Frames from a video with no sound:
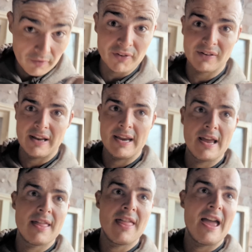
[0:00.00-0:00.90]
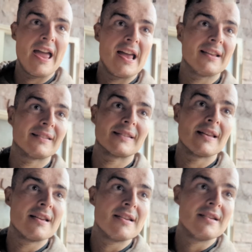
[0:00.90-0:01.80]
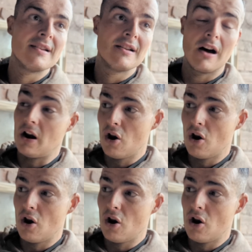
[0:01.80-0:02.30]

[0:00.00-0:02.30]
Obviously there's a